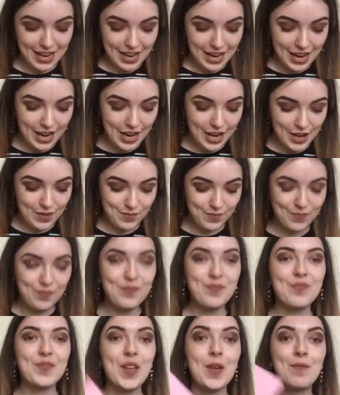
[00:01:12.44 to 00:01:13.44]
Um,
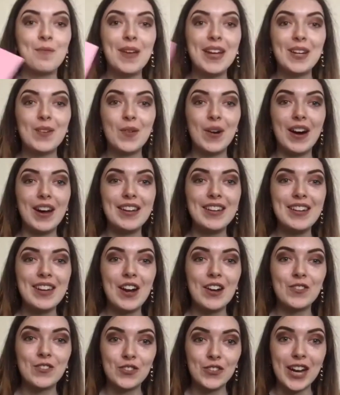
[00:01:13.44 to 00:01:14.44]
a big one,
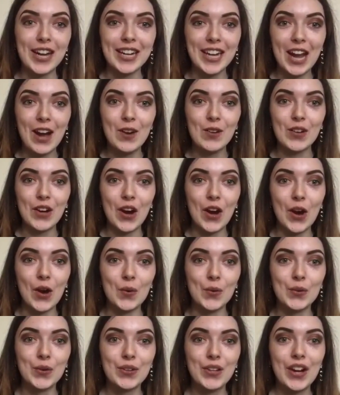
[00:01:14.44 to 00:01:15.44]
I've drank
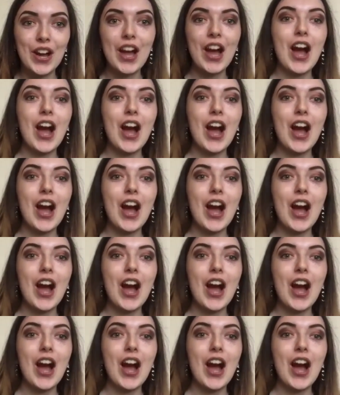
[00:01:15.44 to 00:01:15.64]
alcohol.